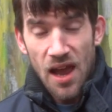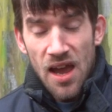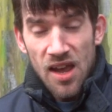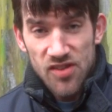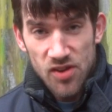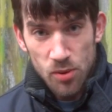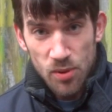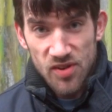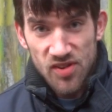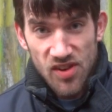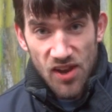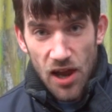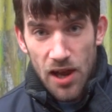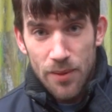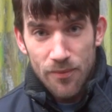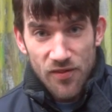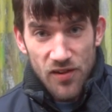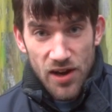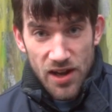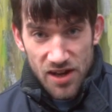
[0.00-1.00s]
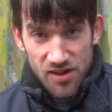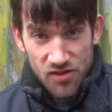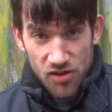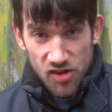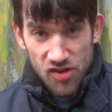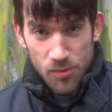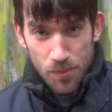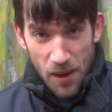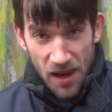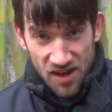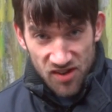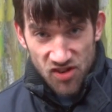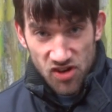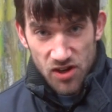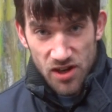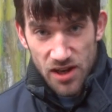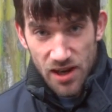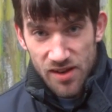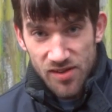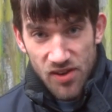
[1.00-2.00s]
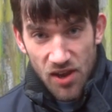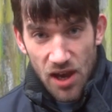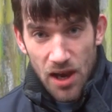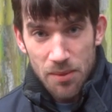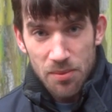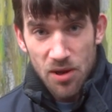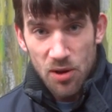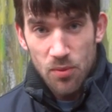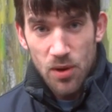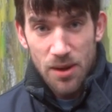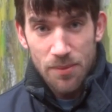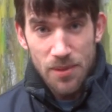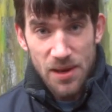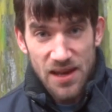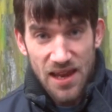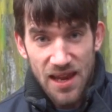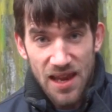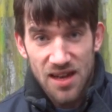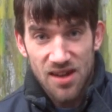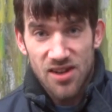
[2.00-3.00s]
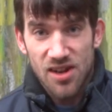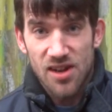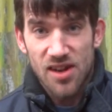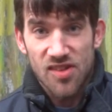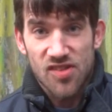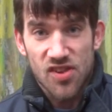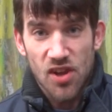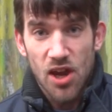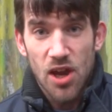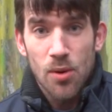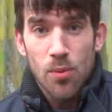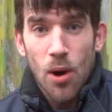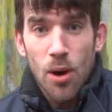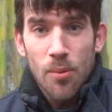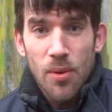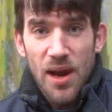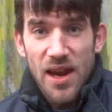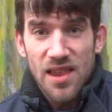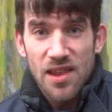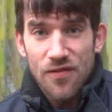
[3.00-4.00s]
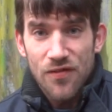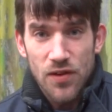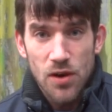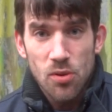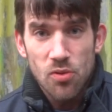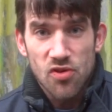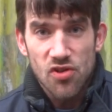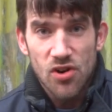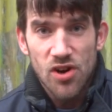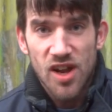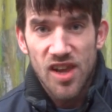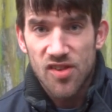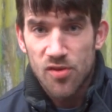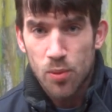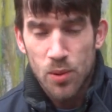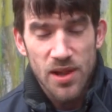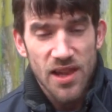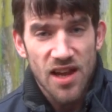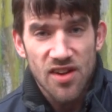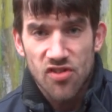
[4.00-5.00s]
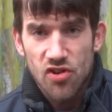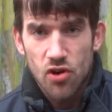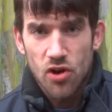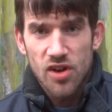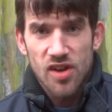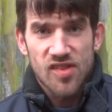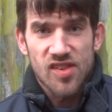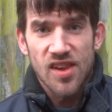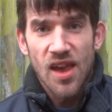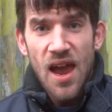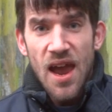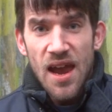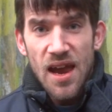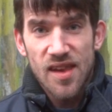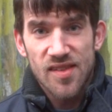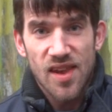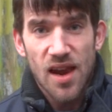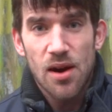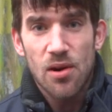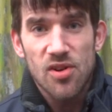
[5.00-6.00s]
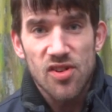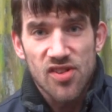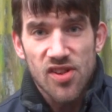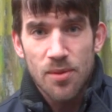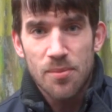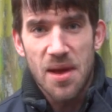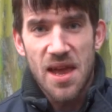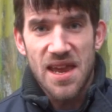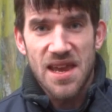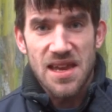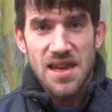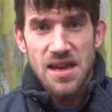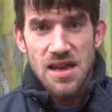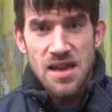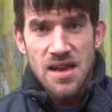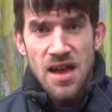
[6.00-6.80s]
So it's time for introspection and time that we begin to decide what way the future is. Well, that choice is ours to make.